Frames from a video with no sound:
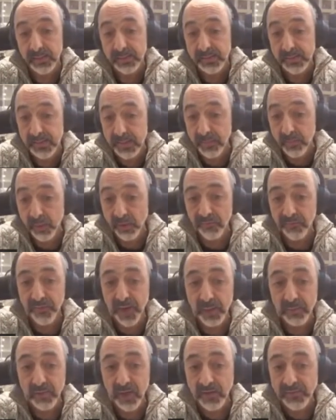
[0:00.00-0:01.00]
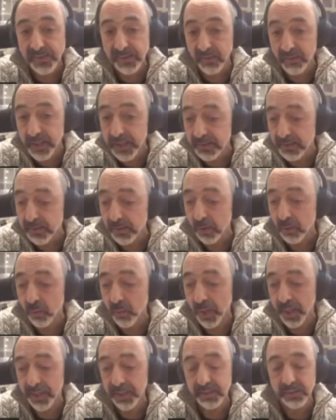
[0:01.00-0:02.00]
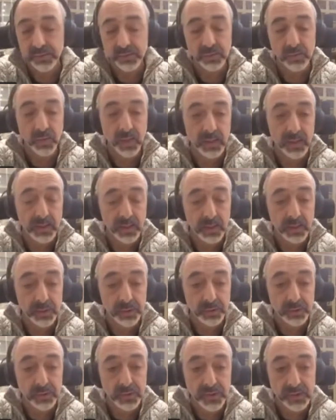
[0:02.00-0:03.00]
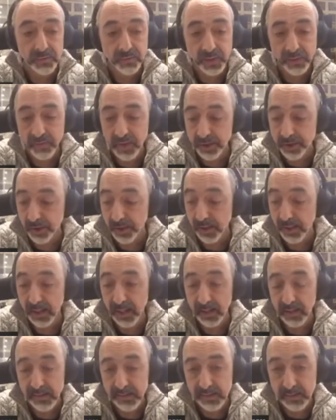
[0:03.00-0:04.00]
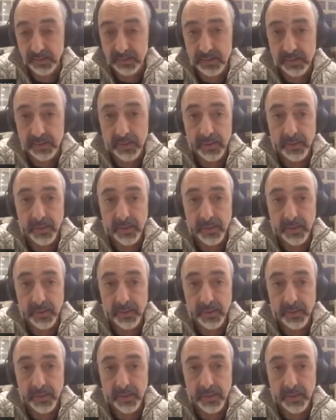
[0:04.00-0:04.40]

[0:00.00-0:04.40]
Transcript: simple flame graphs, there is no way to do this regression analysis.